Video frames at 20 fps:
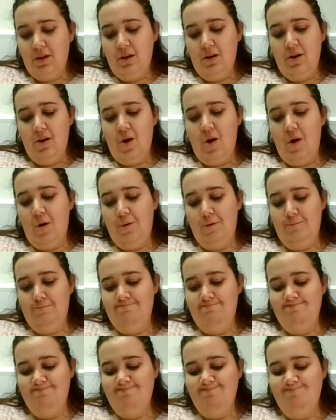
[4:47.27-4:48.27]
Oh,
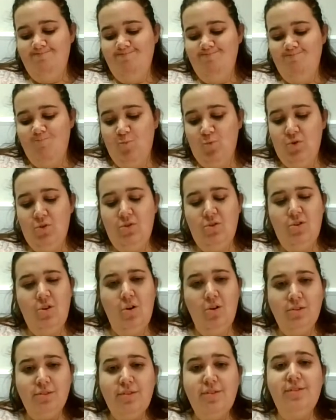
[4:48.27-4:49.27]

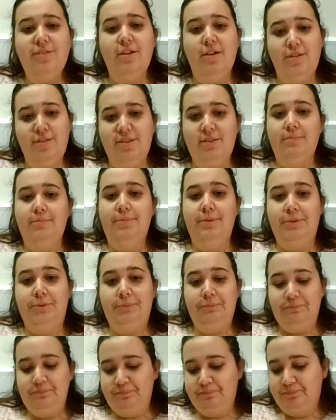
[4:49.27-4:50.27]
not so
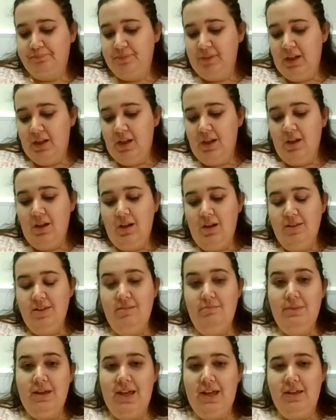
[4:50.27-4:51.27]
simple.
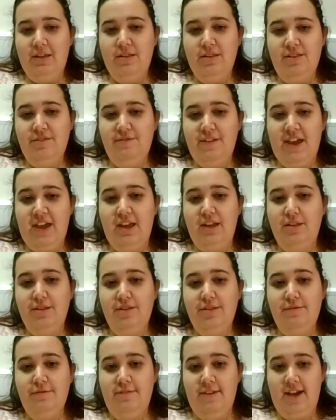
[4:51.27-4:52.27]
The man's
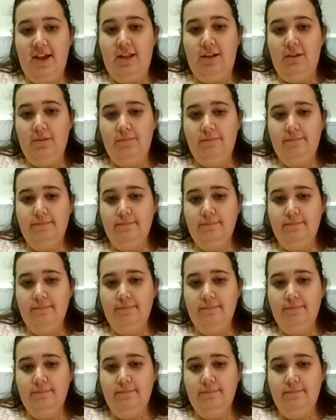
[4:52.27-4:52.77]
face fell.